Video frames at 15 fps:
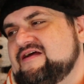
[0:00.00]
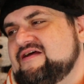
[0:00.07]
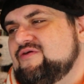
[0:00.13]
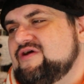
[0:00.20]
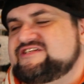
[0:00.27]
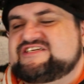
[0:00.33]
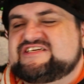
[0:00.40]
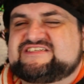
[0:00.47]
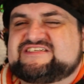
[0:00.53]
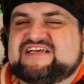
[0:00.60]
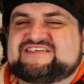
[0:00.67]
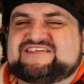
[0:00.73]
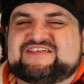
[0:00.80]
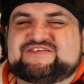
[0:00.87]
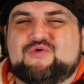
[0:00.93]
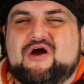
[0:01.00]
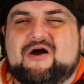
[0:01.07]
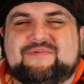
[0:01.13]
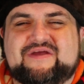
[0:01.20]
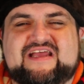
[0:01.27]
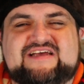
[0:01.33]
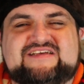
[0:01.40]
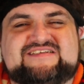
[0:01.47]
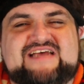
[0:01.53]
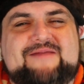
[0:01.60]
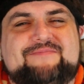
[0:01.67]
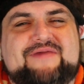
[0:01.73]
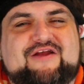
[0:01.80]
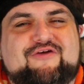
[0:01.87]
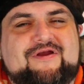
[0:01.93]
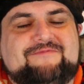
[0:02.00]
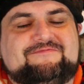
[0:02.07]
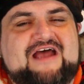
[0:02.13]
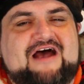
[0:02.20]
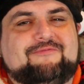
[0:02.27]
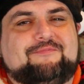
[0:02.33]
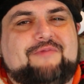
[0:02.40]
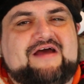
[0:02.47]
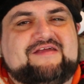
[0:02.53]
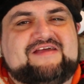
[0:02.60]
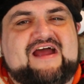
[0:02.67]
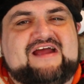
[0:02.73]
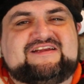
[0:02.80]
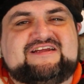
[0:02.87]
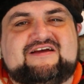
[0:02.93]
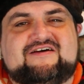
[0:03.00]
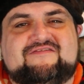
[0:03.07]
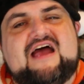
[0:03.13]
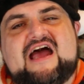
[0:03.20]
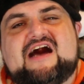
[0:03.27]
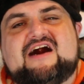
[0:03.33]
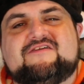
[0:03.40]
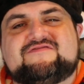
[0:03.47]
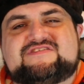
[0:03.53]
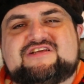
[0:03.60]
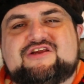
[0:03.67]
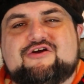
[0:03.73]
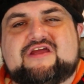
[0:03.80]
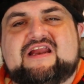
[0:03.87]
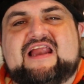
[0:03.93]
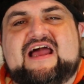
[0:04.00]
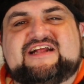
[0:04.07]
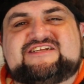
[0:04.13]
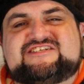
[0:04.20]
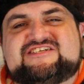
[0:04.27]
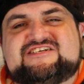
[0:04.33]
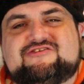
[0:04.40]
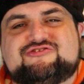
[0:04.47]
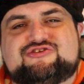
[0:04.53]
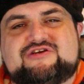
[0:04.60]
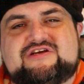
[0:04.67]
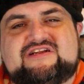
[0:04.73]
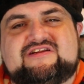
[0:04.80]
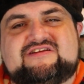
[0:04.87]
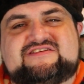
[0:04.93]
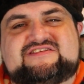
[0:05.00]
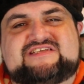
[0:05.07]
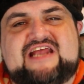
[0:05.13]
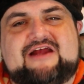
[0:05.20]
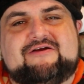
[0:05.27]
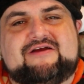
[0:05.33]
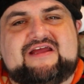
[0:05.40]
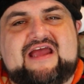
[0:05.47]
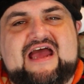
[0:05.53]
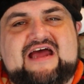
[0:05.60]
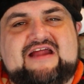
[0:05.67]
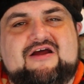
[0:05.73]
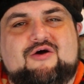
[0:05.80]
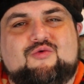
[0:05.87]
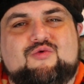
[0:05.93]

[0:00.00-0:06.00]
Which is just as well, because I'd be creeped out by the idea of elves looking like children staring at a